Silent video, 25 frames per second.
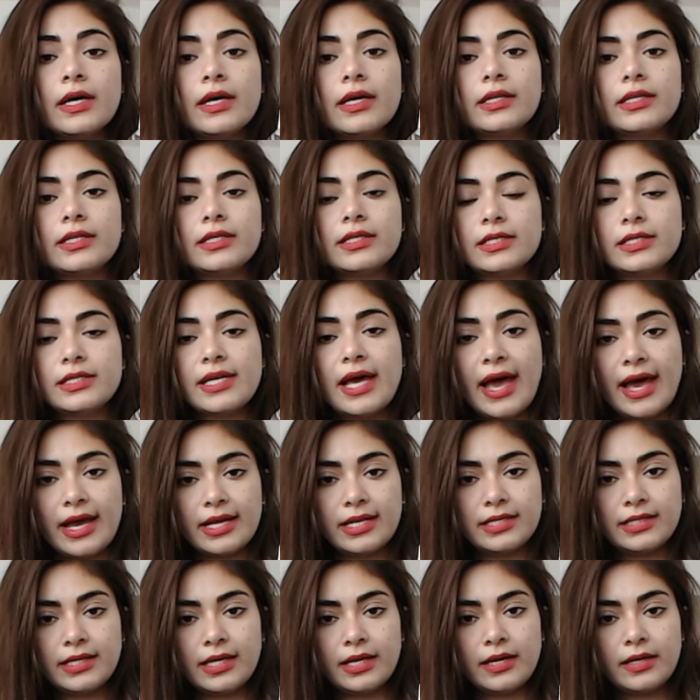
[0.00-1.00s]
This is
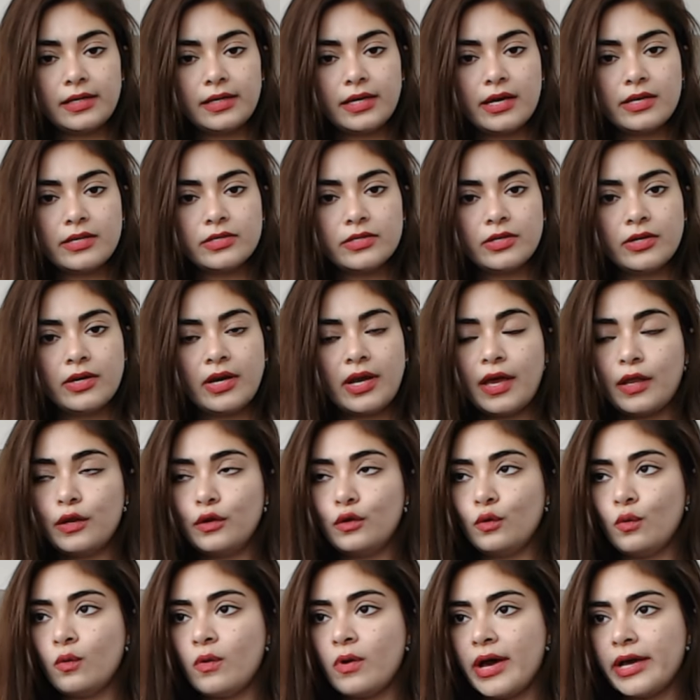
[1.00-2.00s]
hand sanitizer, and
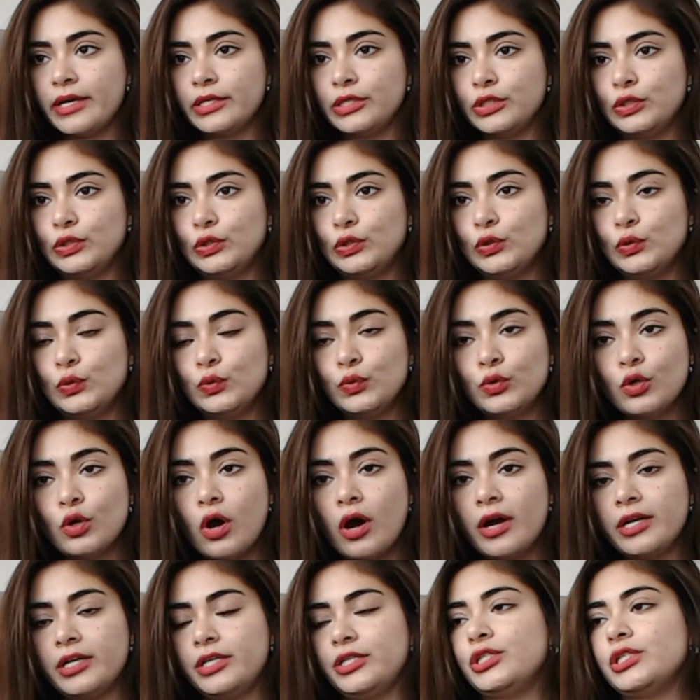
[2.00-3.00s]
no, I do
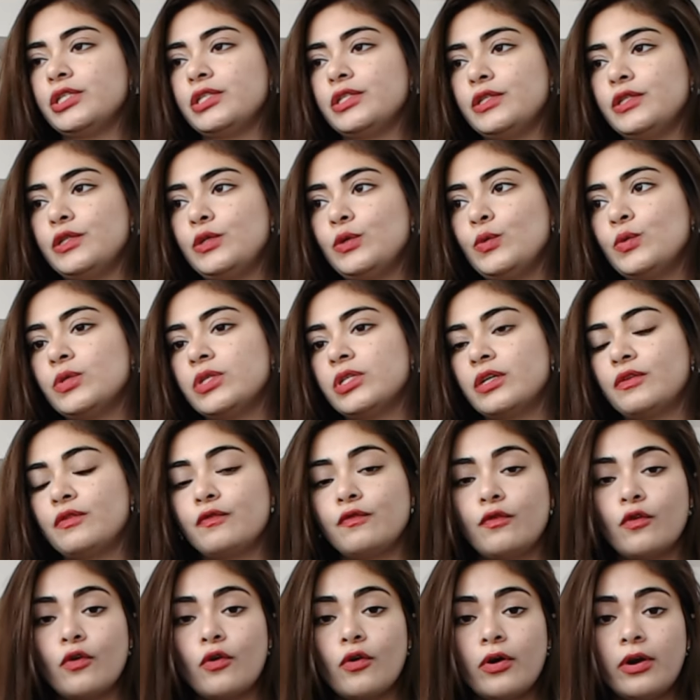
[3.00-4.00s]
not just use it
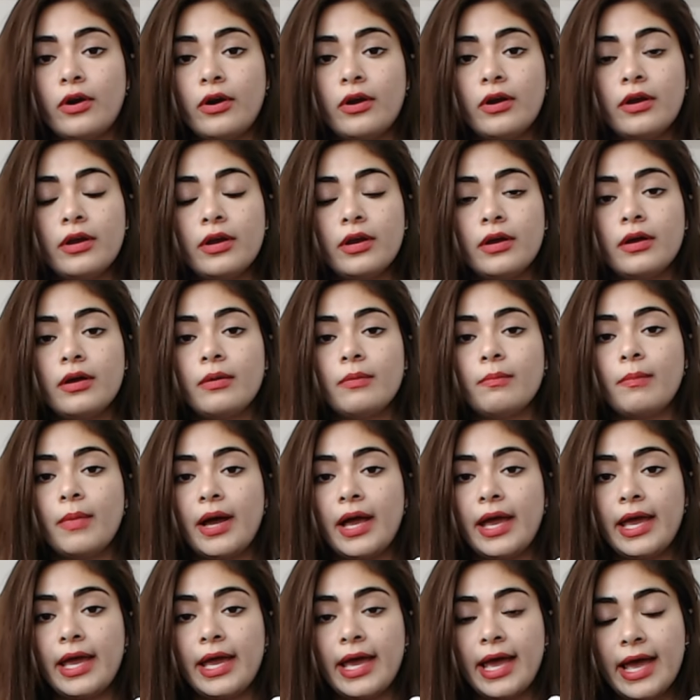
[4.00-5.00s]
for my
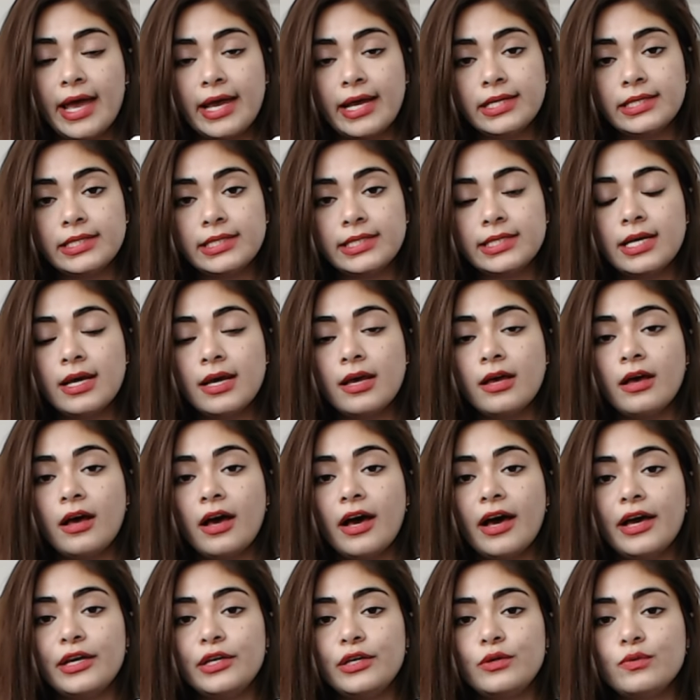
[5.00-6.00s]
hands.
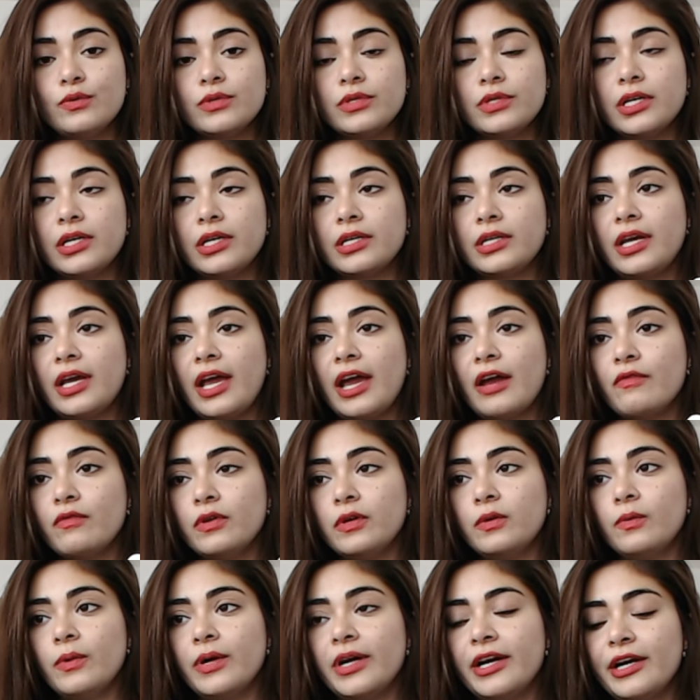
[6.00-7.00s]
I use it
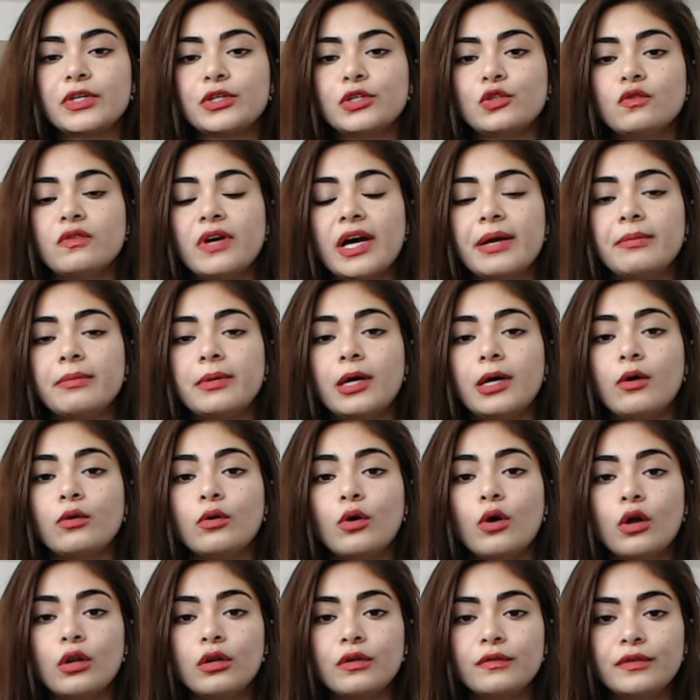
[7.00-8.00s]
everywhere to wipe down
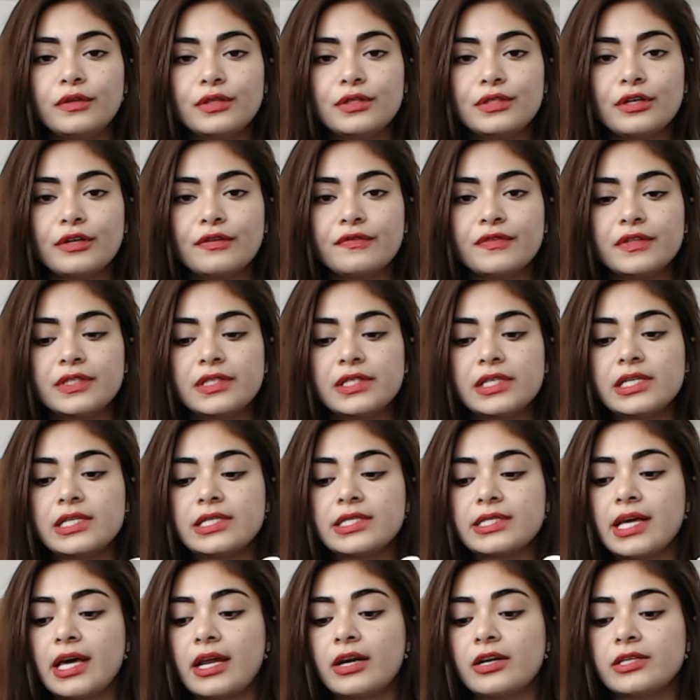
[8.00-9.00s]
all of the surfaces
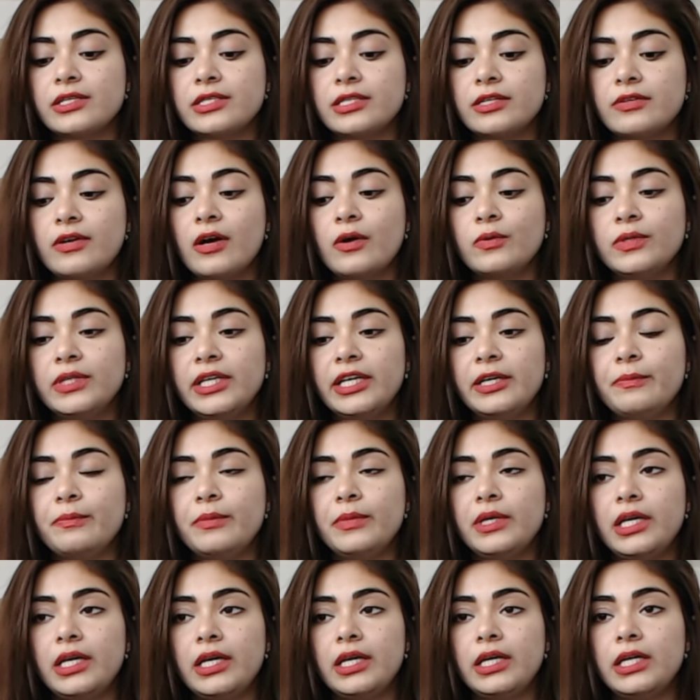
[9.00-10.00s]
that are surrounding
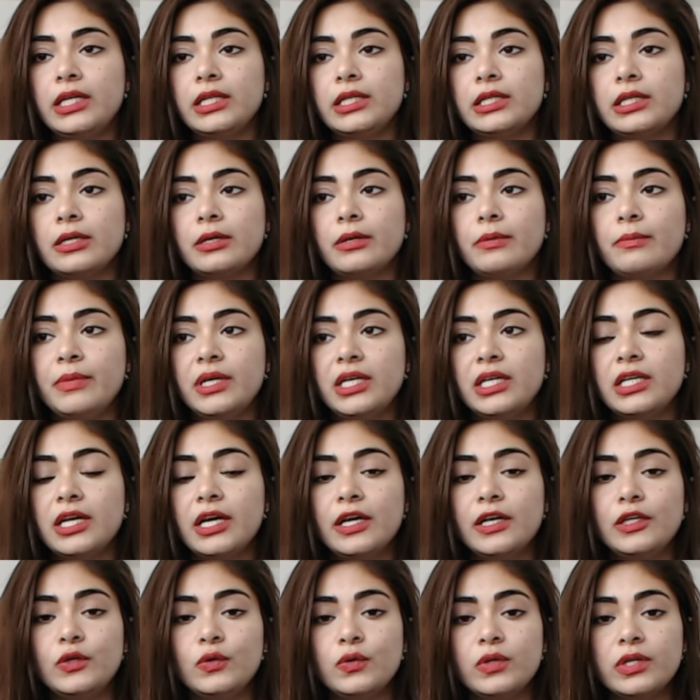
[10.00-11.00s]
me, the media
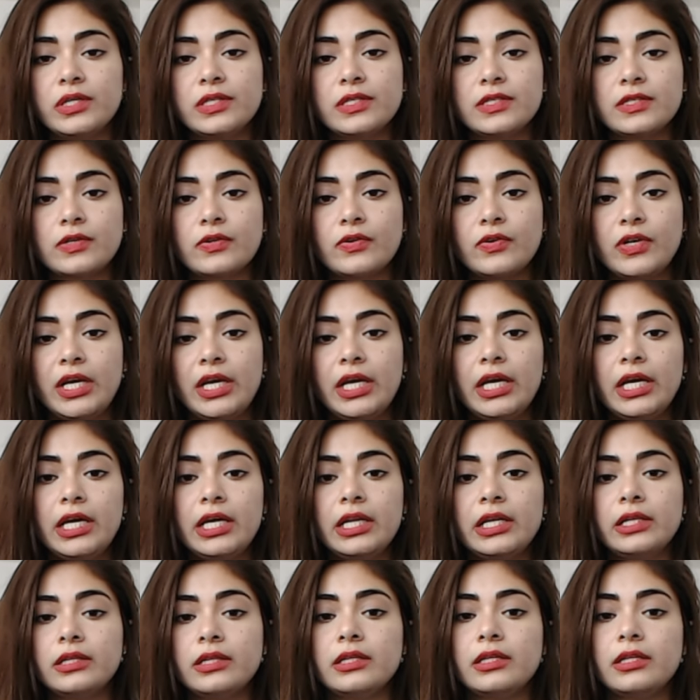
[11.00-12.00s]
unit
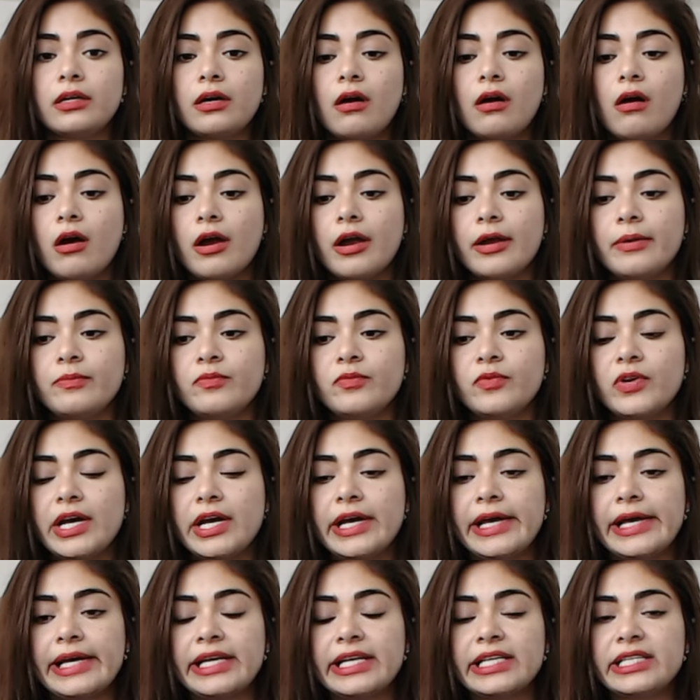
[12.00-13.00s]
screen, the
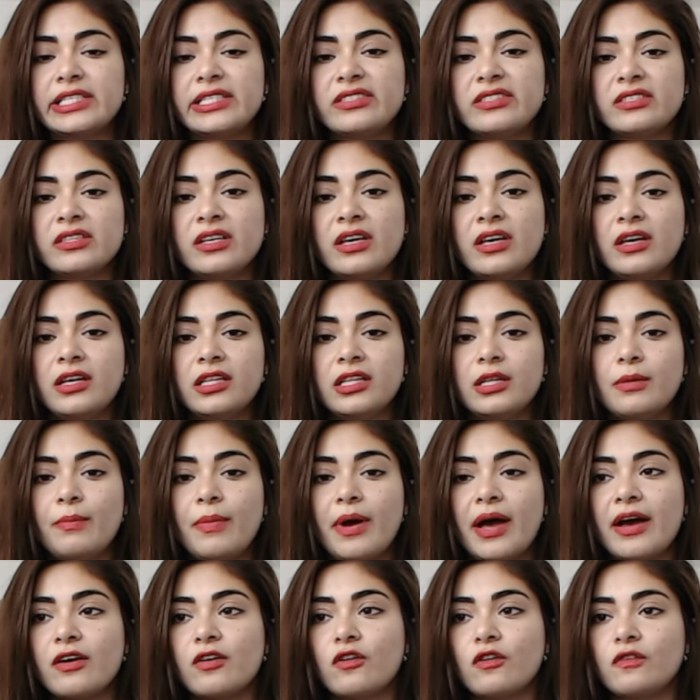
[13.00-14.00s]
armrests, the
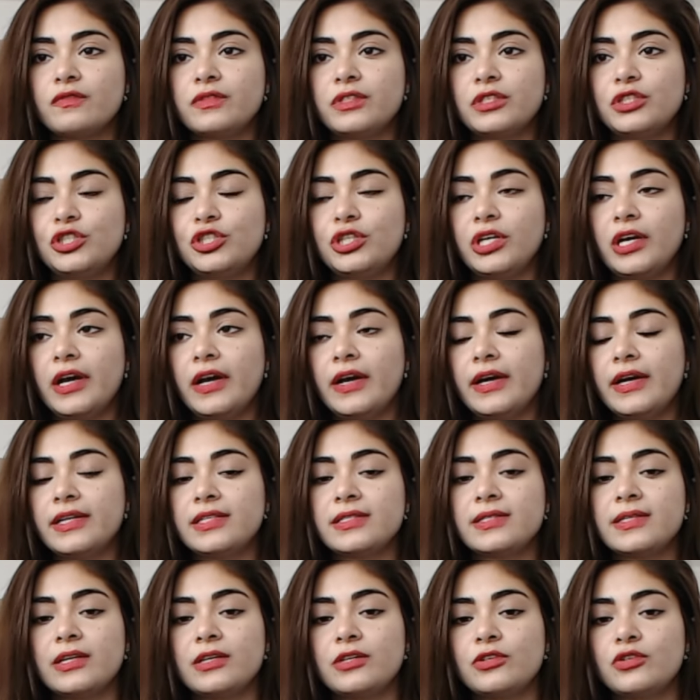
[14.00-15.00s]
back of the chair, et
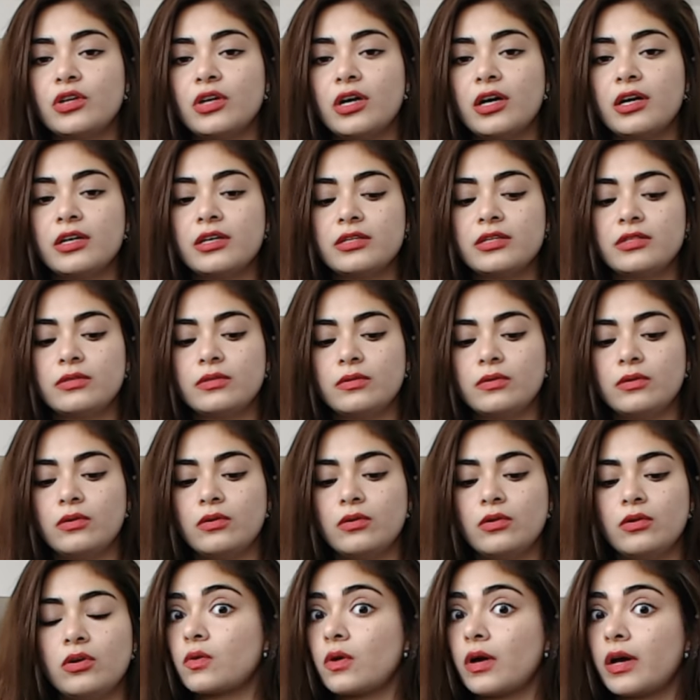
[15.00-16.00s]
cetera.
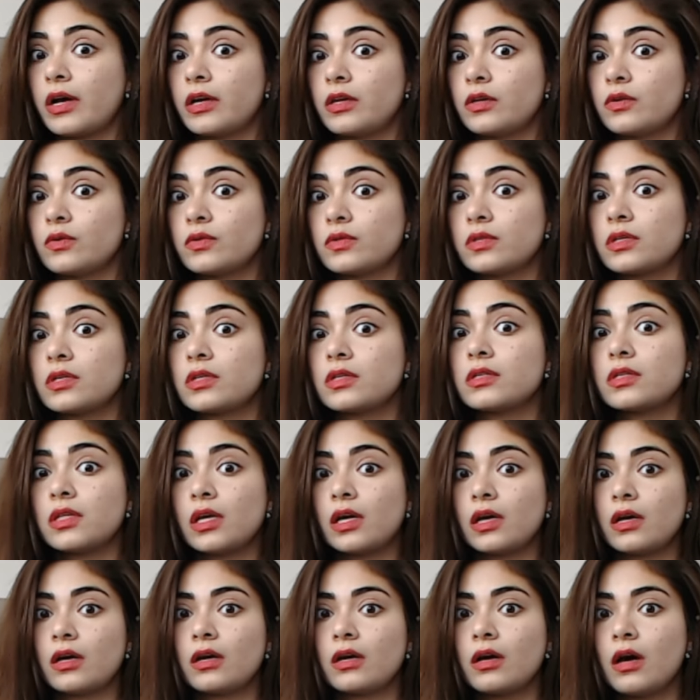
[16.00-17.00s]
So I use this thing
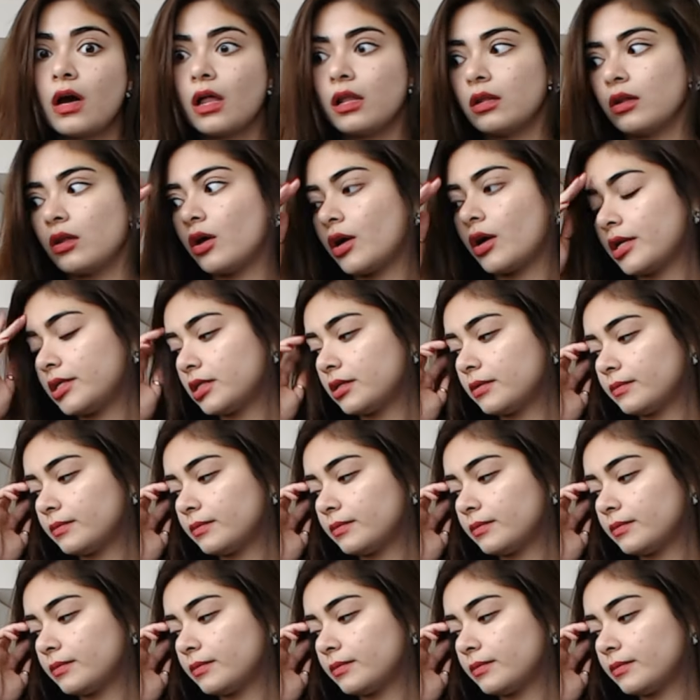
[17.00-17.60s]
a lot.